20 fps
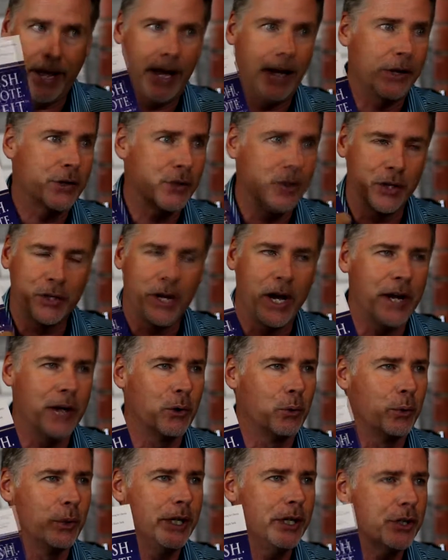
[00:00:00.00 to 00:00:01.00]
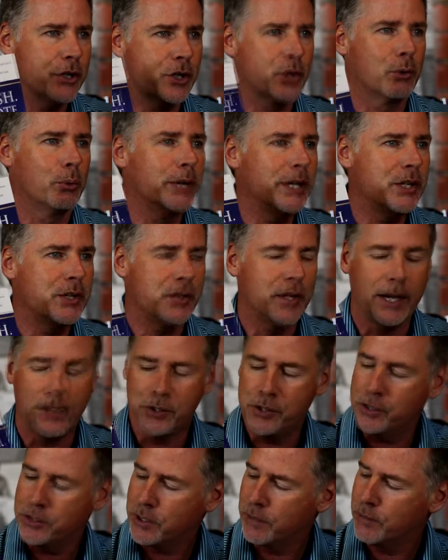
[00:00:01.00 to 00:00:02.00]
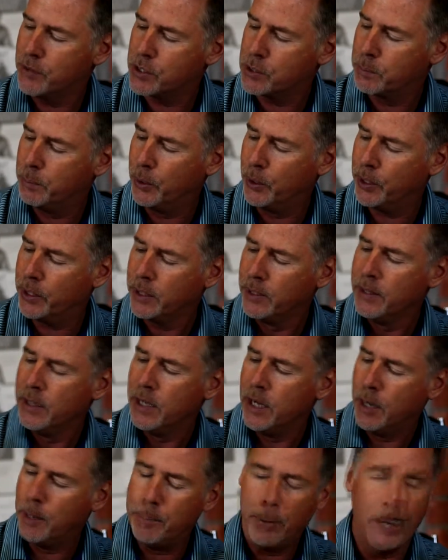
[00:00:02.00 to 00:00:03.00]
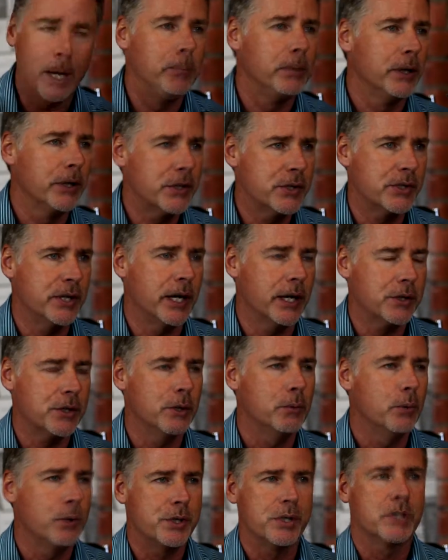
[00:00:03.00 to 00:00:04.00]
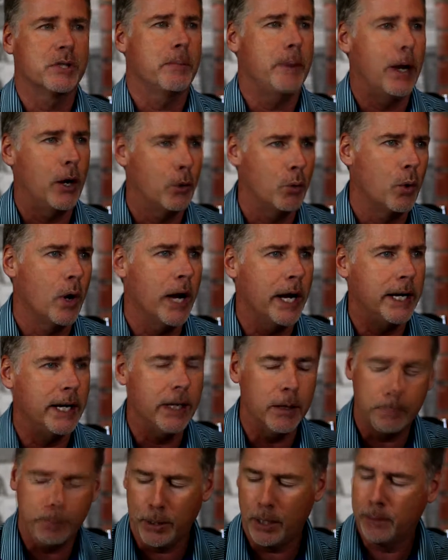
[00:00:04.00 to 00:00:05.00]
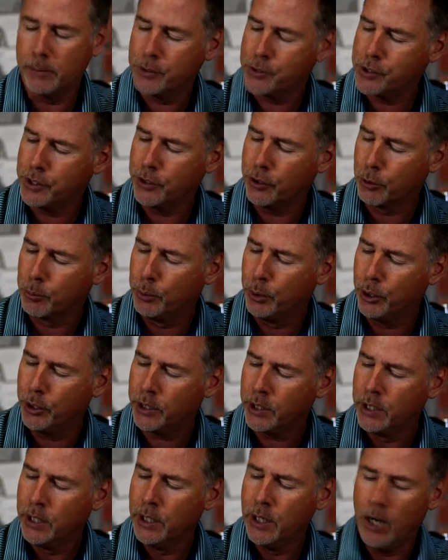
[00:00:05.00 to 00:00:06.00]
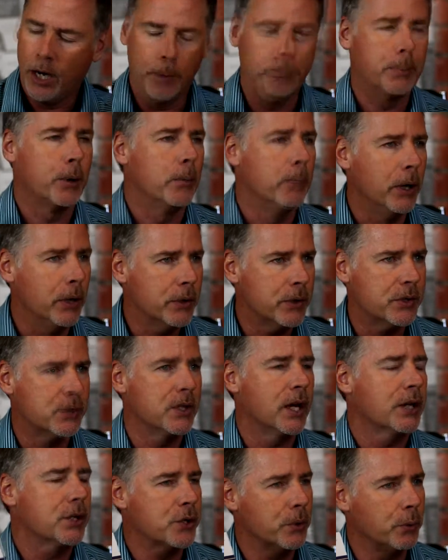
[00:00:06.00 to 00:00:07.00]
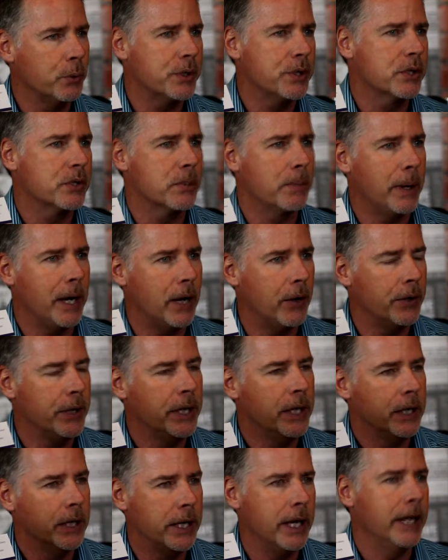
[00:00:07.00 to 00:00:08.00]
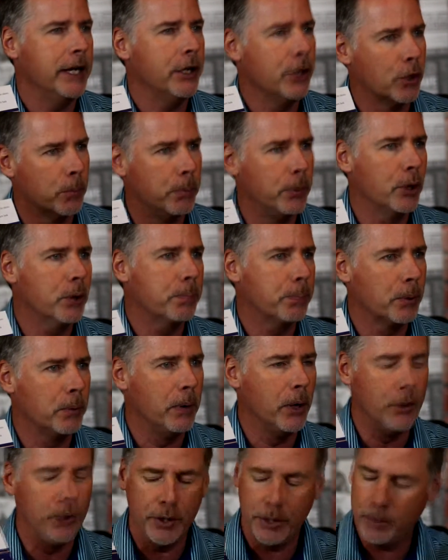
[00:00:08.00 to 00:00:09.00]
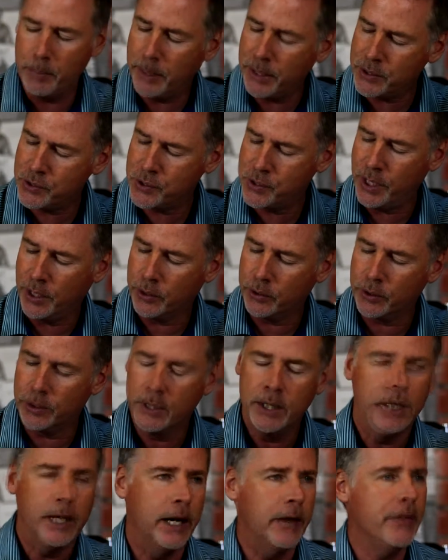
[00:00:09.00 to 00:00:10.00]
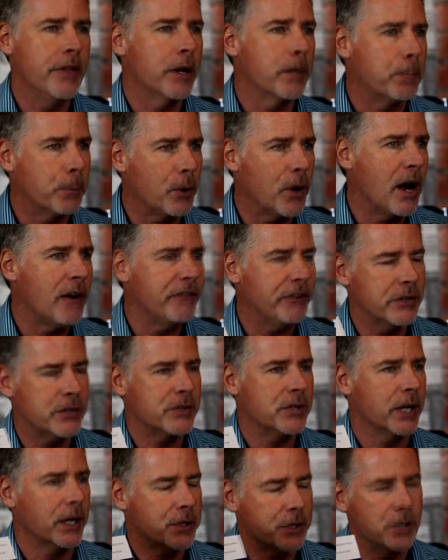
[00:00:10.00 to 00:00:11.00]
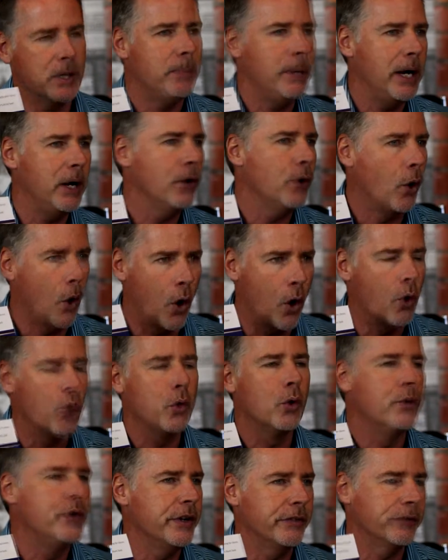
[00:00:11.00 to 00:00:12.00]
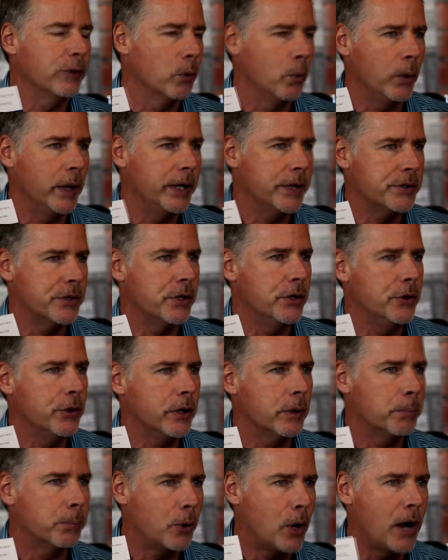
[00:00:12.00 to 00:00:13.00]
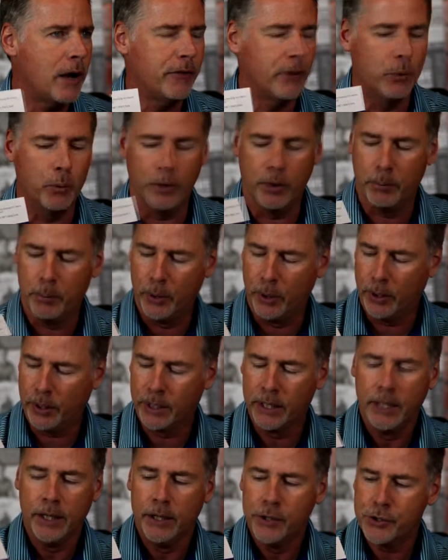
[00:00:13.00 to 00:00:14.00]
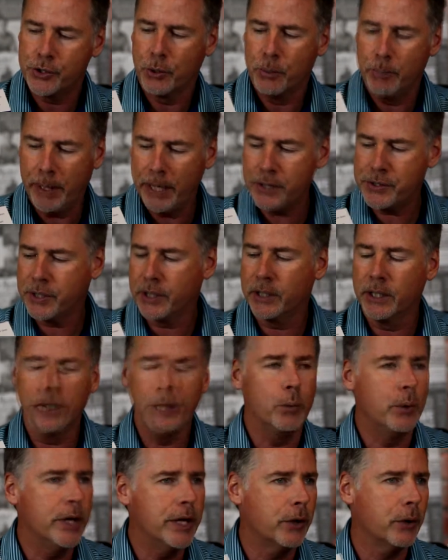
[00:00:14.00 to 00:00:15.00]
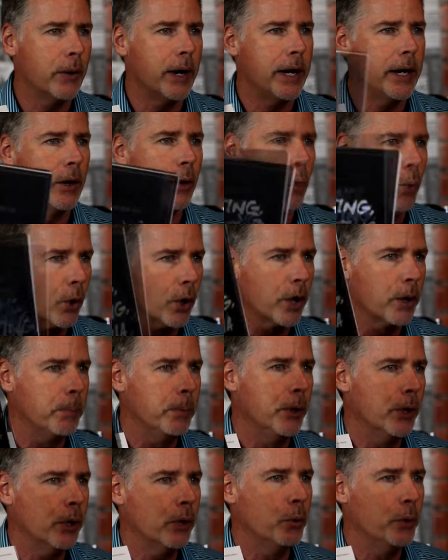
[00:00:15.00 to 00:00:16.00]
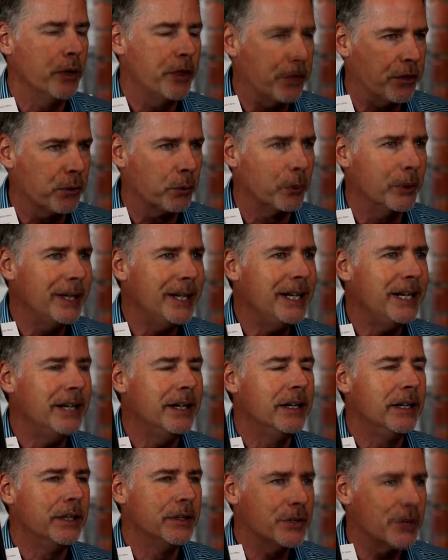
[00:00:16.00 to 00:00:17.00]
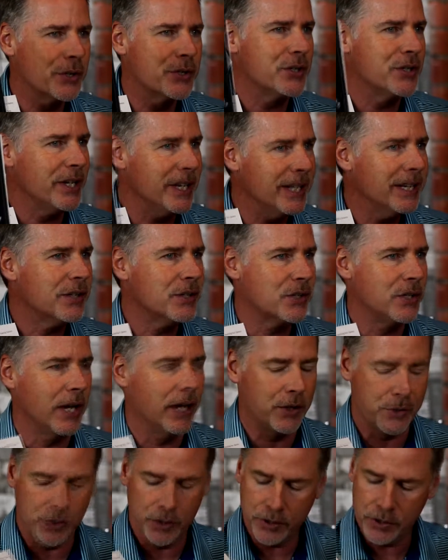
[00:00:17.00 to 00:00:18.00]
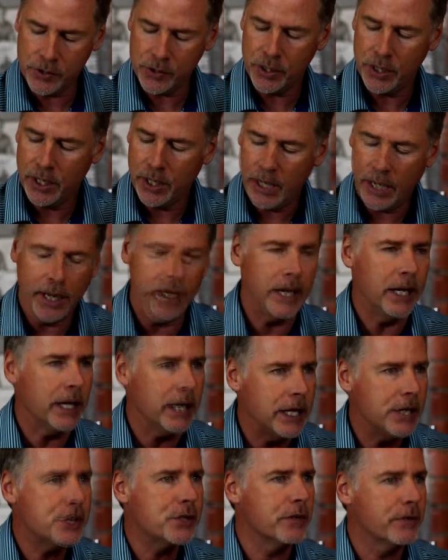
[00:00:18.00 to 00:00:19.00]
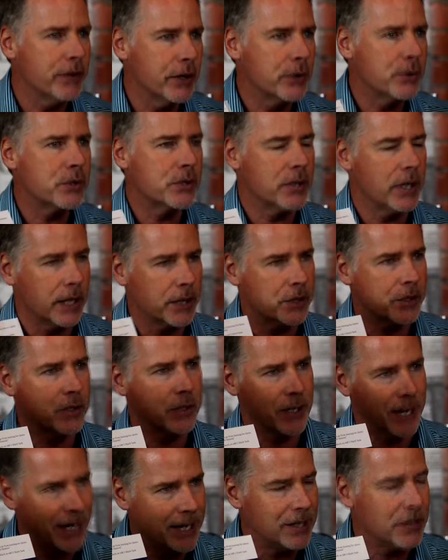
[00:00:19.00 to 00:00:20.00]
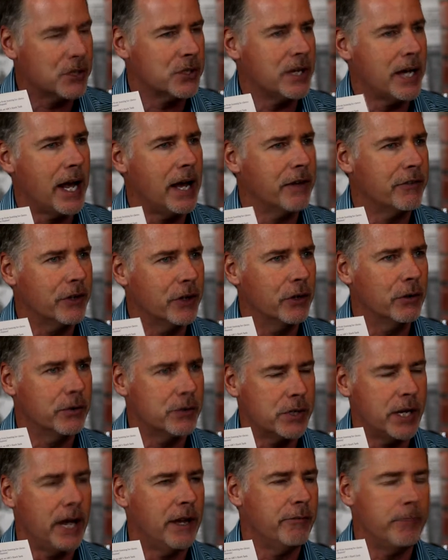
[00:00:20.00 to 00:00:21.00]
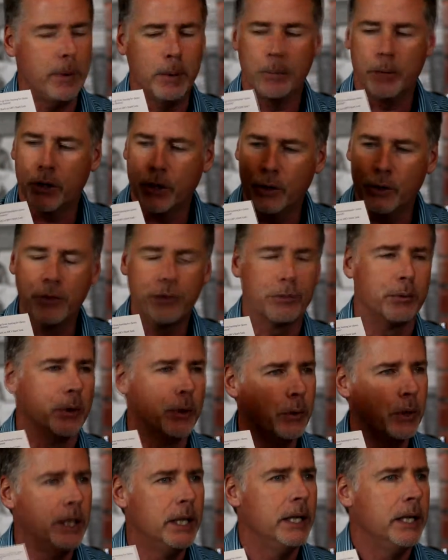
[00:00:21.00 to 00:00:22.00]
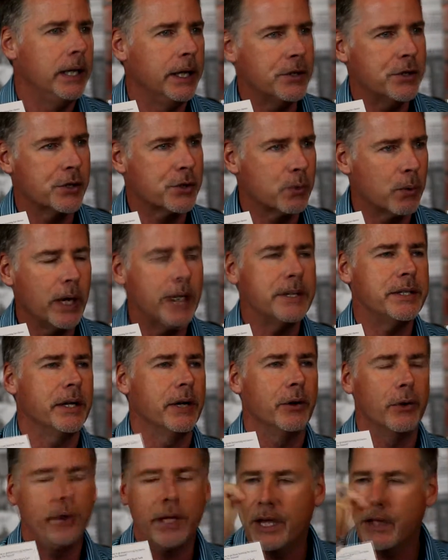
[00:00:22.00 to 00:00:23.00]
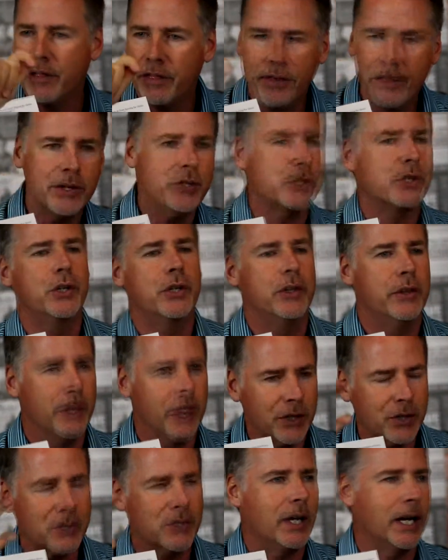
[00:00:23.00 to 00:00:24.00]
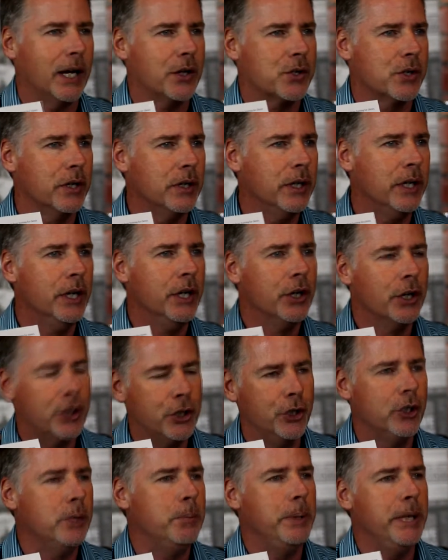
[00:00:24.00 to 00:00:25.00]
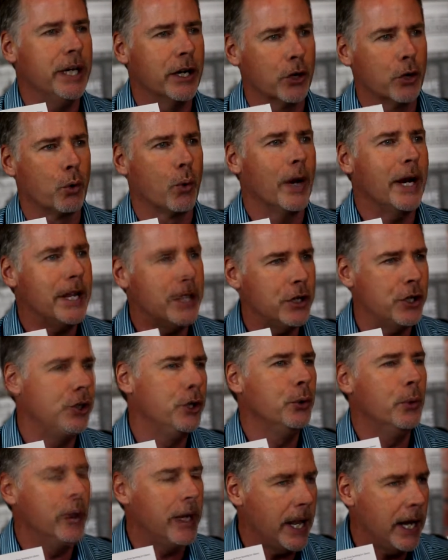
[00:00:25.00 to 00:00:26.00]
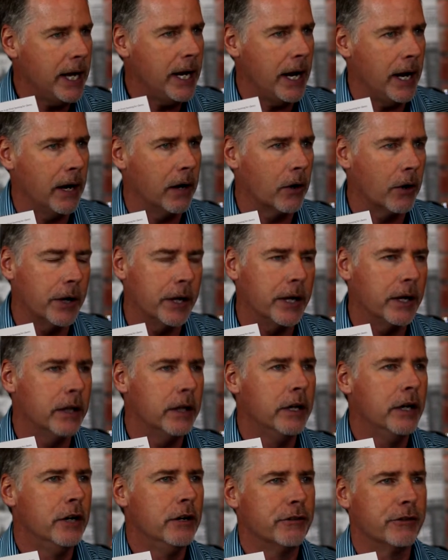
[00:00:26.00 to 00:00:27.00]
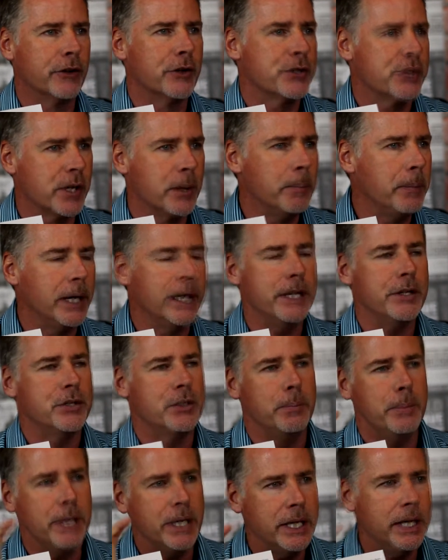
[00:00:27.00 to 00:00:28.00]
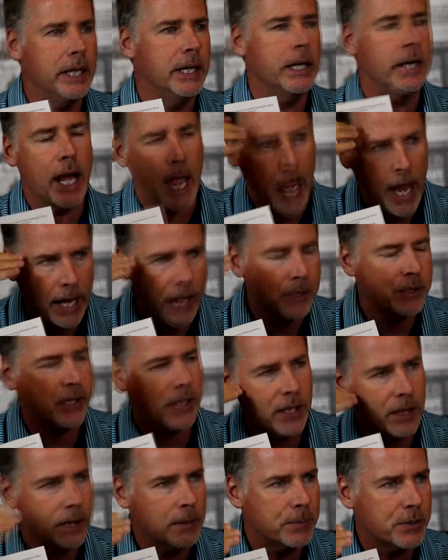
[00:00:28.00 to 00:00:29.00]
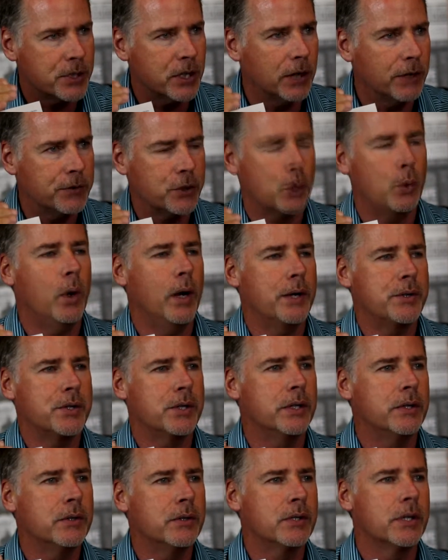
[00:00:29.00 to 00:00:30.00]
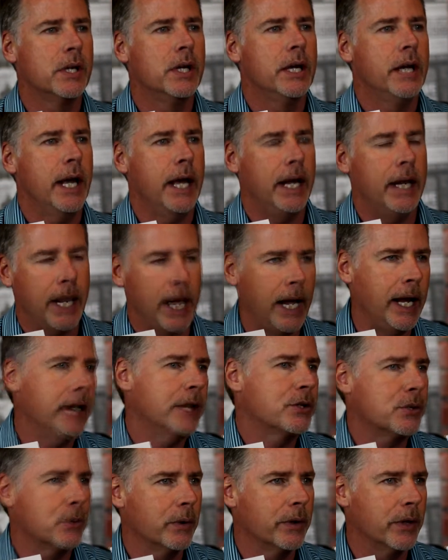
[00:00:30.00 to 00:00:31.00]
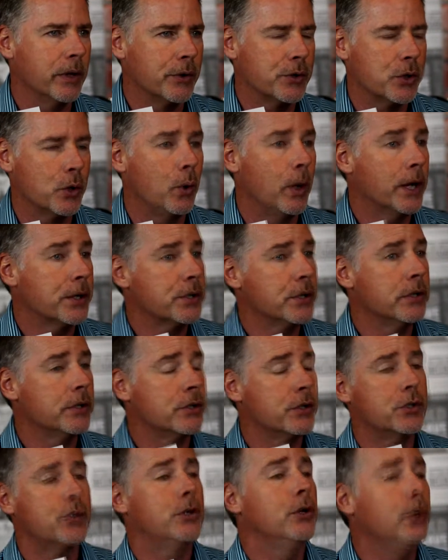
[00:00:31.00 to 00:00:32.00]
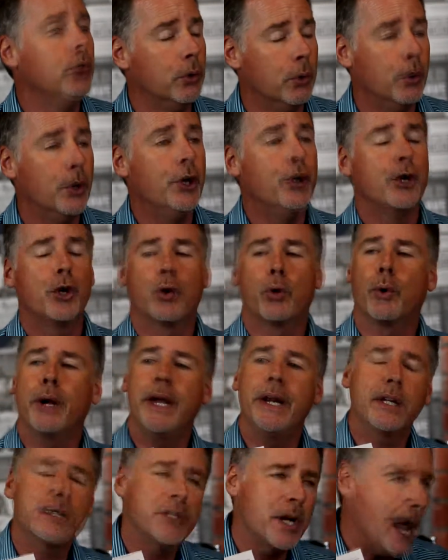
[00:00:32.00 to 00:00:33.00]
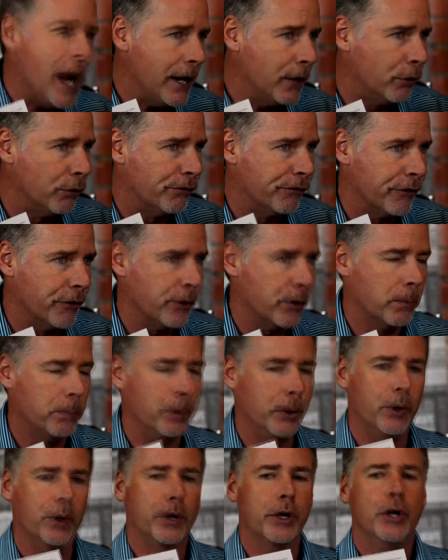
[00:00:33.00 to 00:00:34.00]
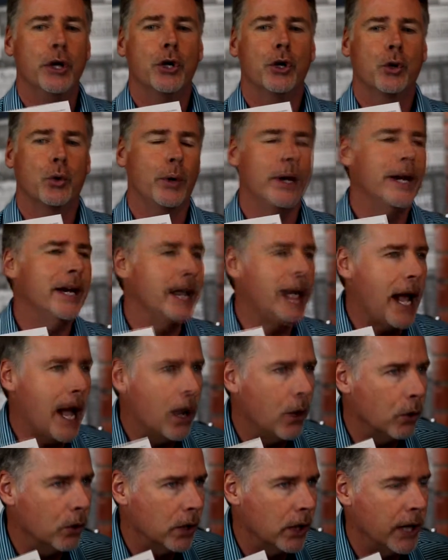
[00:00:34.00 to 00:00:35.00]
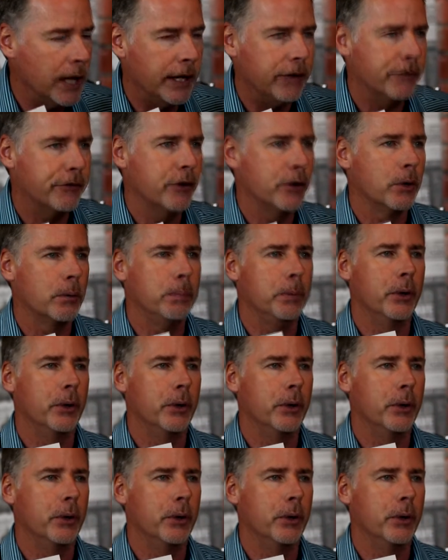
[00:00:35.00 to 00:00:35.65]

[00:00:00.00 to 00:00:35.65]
as the title reads, three sections of this book a published section, which is about writing and publishing your book, a promote section, which is about getting your book promoted to bestseller, and then a profit section about all the different ways that you can profit with a book. So basically, we created a workbook with three distinct sections and each of those sections i had a staff go, staff member go through and just write down okay this this section could be a great q&a area for somebody to begin asking themselves questions and answering those questions to create a title for their book create an outline for their